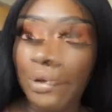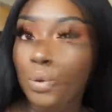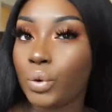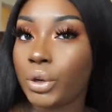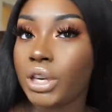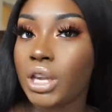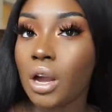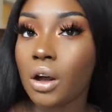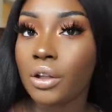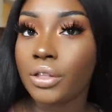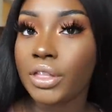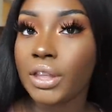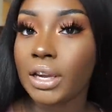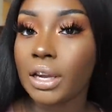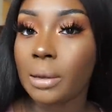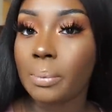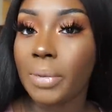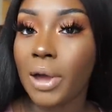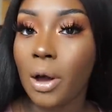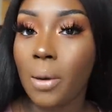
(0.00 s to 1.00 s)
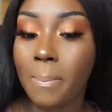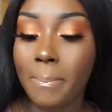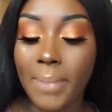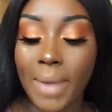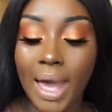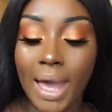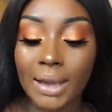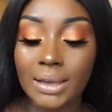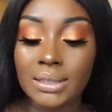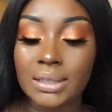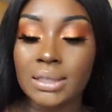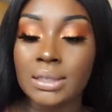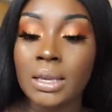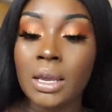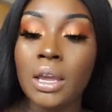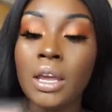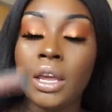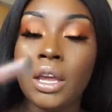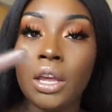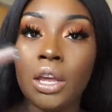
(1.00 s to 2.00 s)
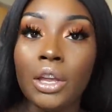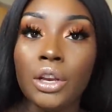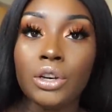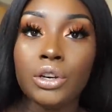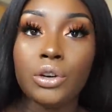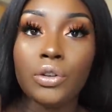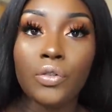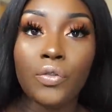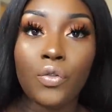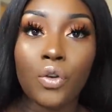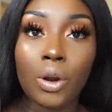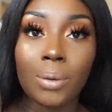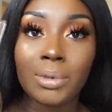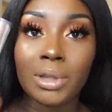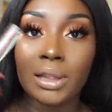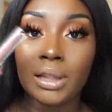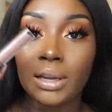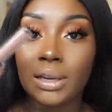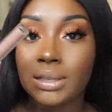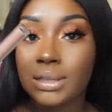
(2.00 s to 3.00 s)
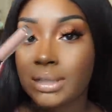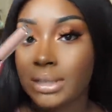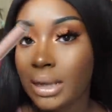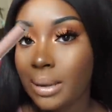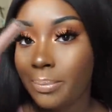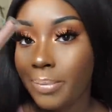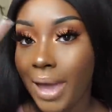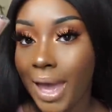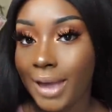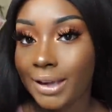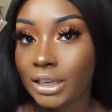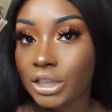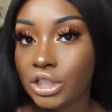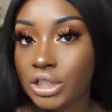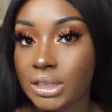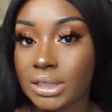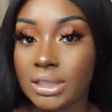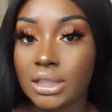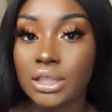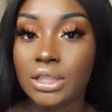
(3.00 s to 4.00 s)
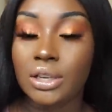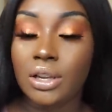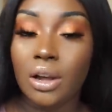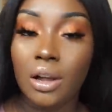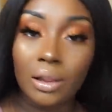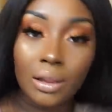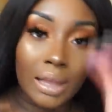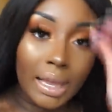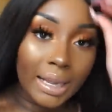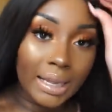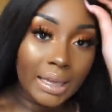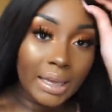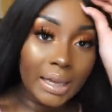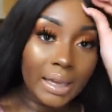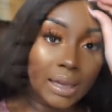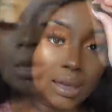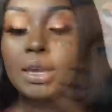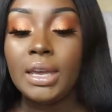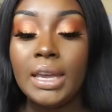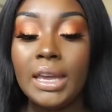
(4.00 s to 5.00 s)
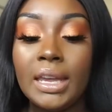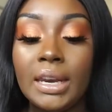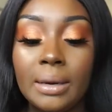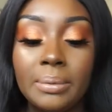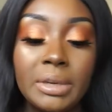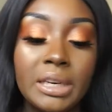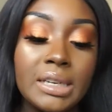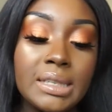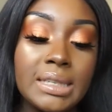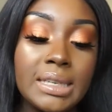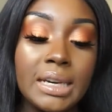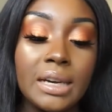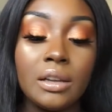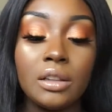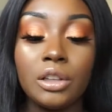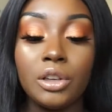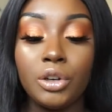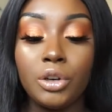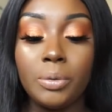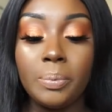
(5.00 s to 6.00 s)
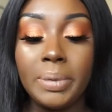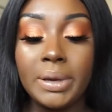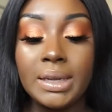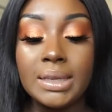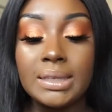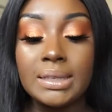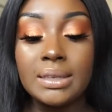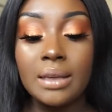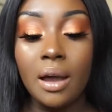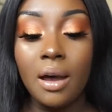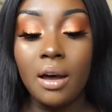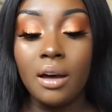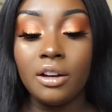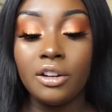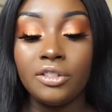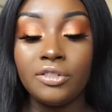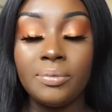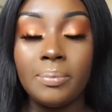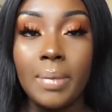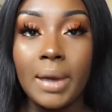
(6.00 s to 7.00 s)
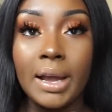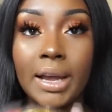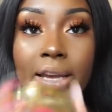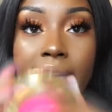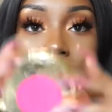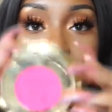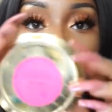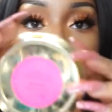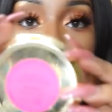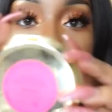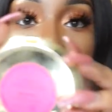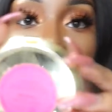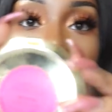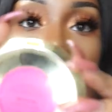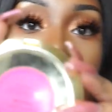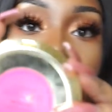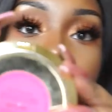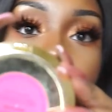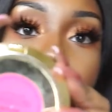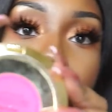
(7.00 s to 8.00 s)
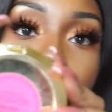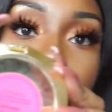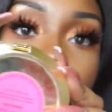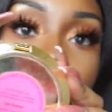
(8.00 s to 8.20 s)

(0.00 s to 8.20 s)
What do y'all think about MAC's new formulas and packagings? Do y'all like it? And I'm going to take a little bit of my Tarte.